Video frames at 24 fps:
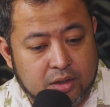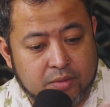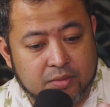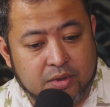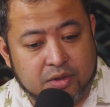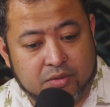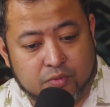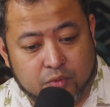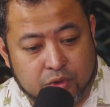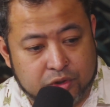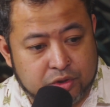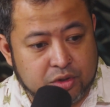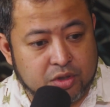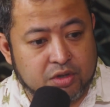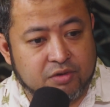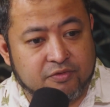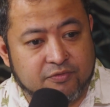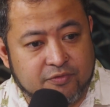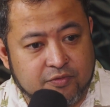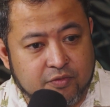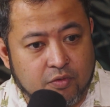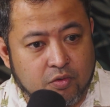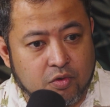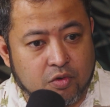I mean, we turned
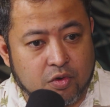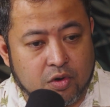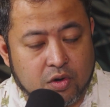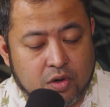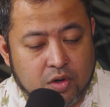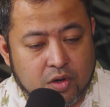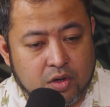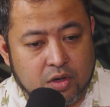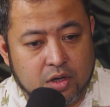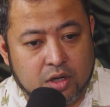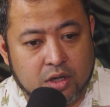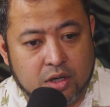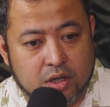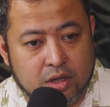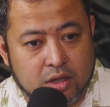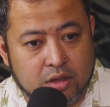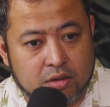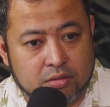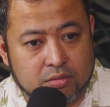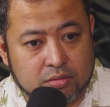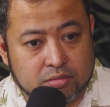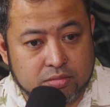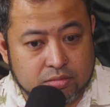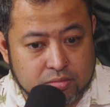
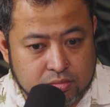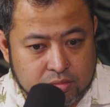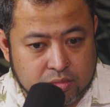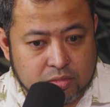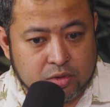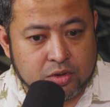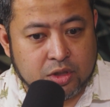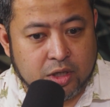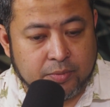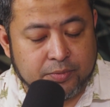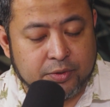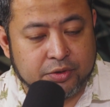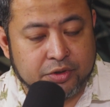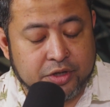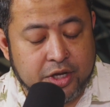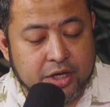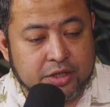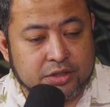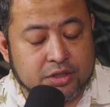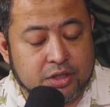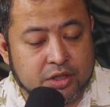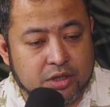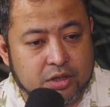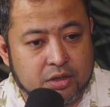4 couple of
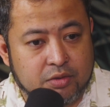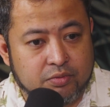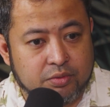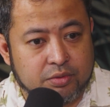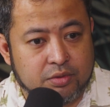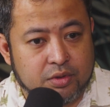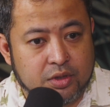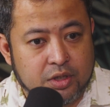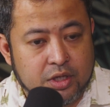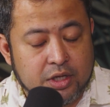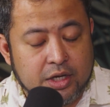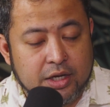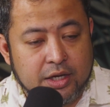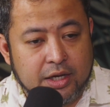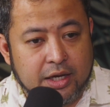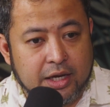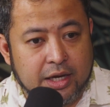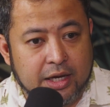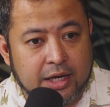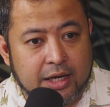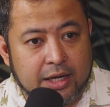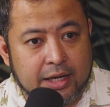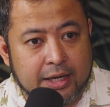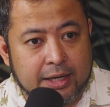days ago,
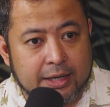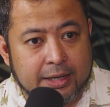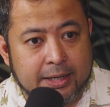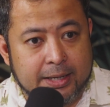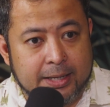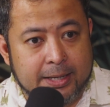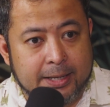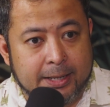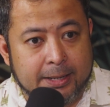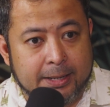and